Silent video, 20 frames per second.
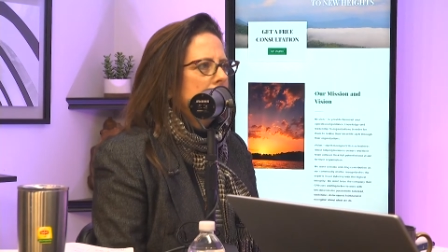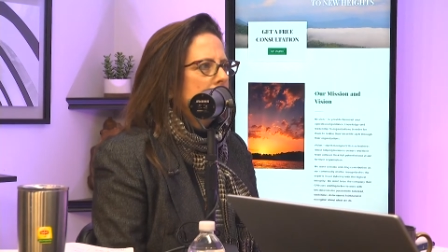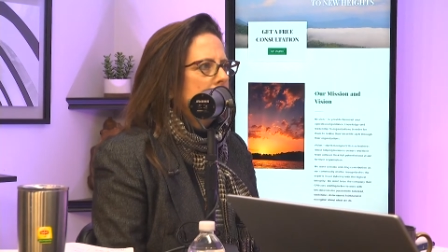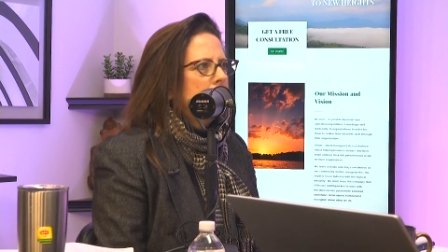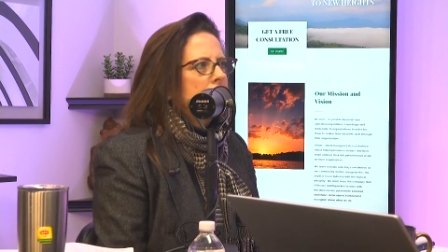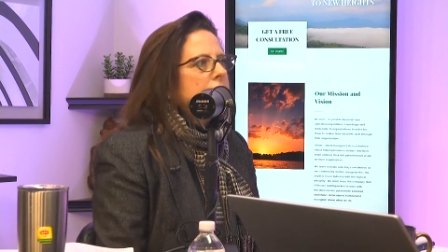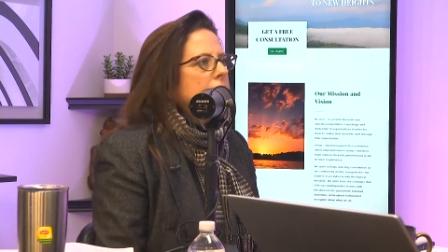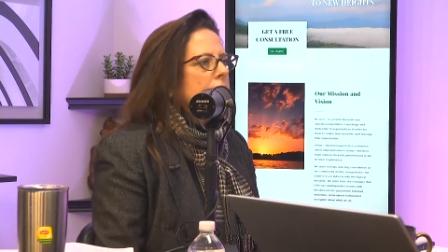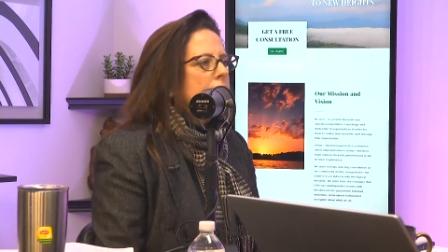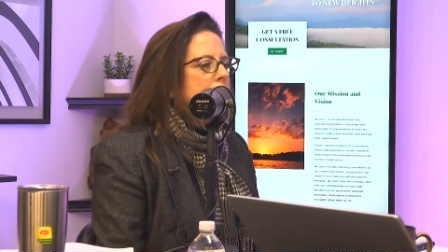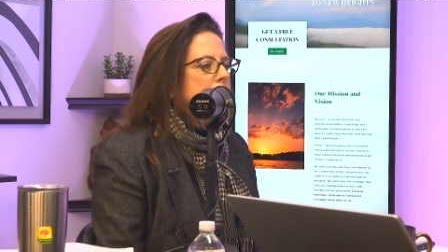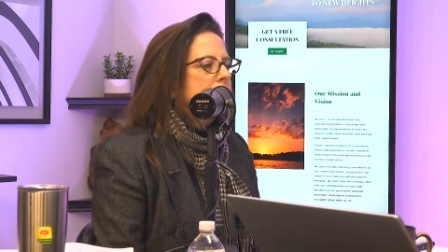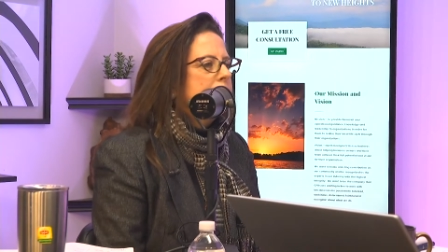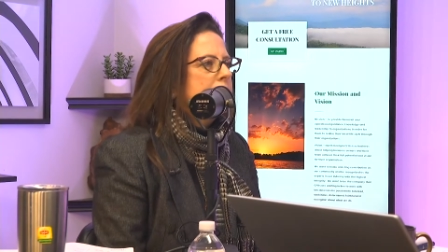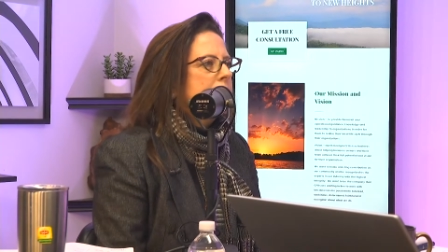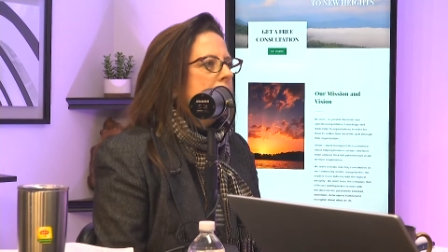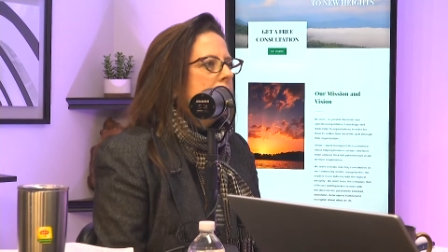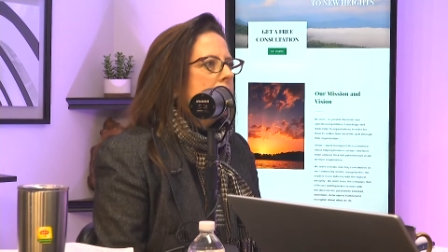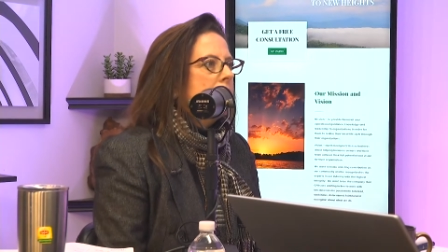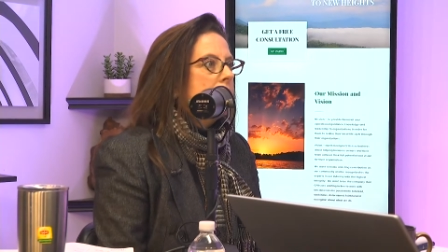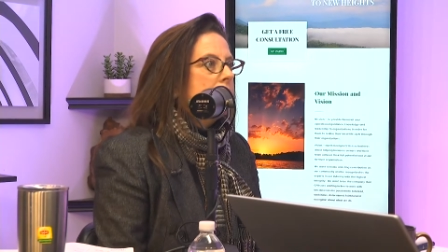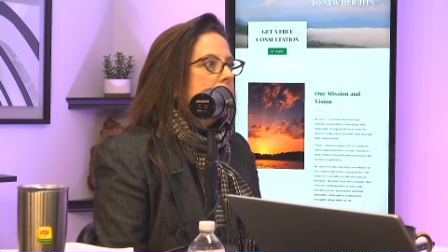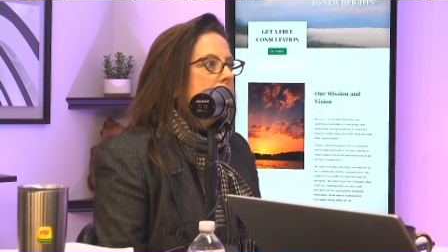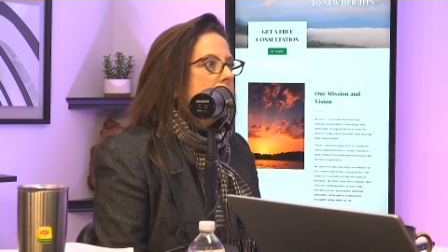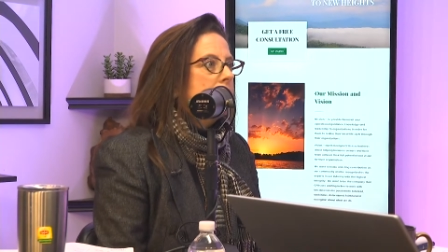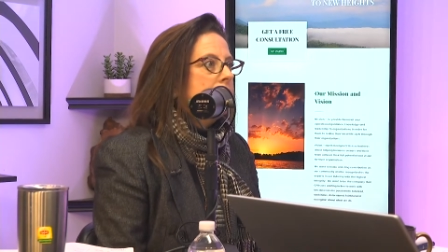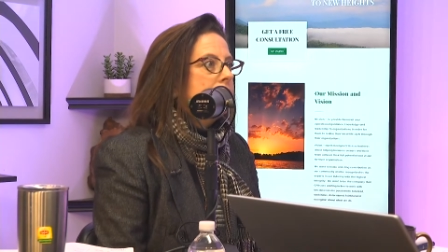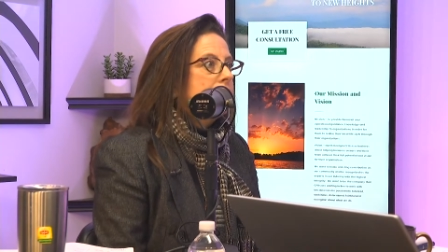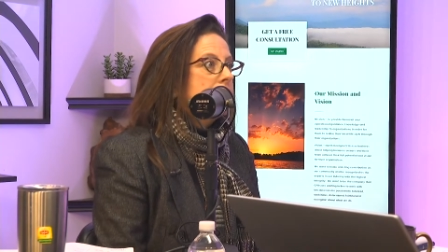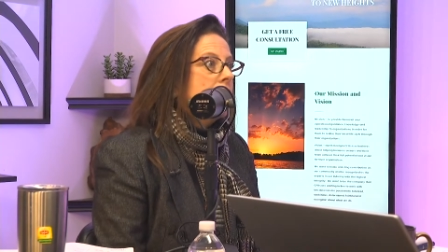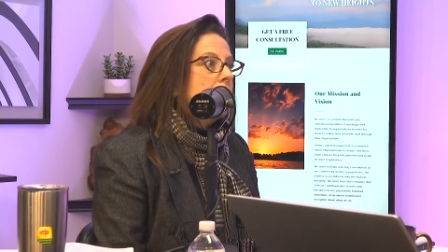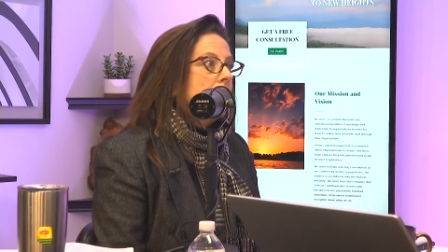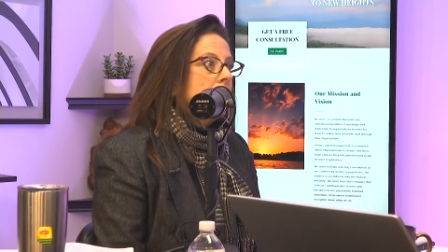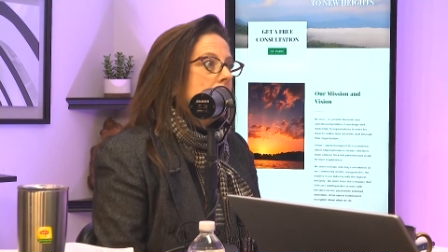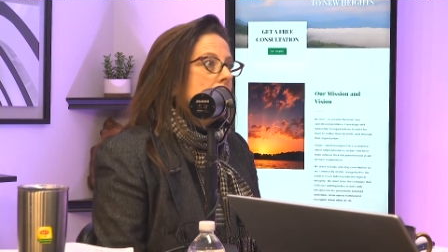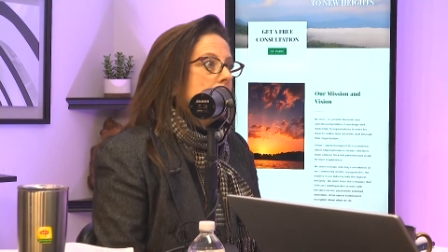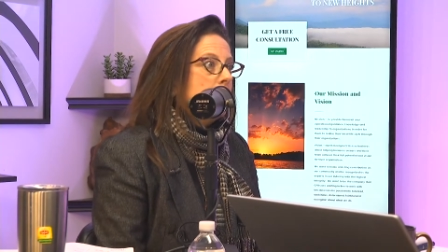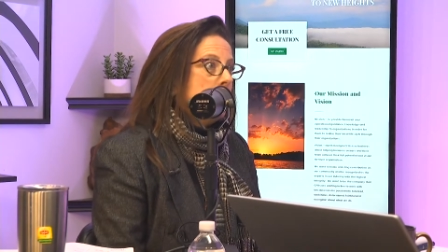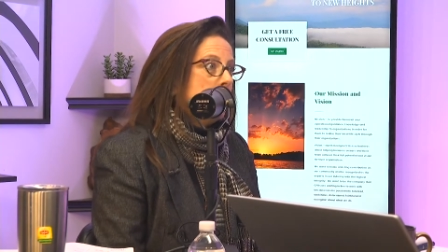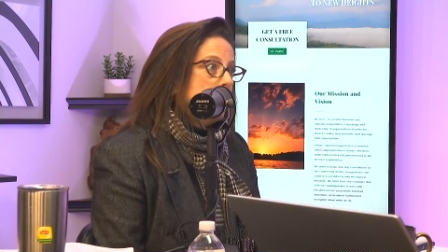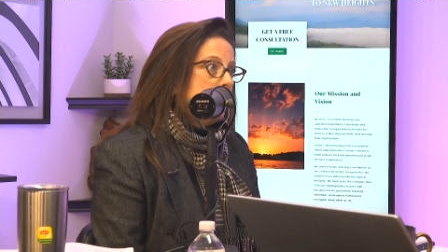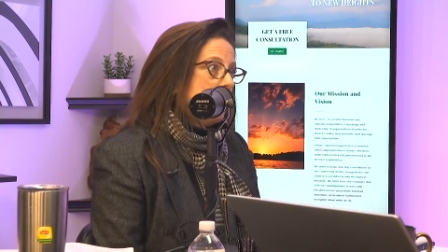What's up? I said, remember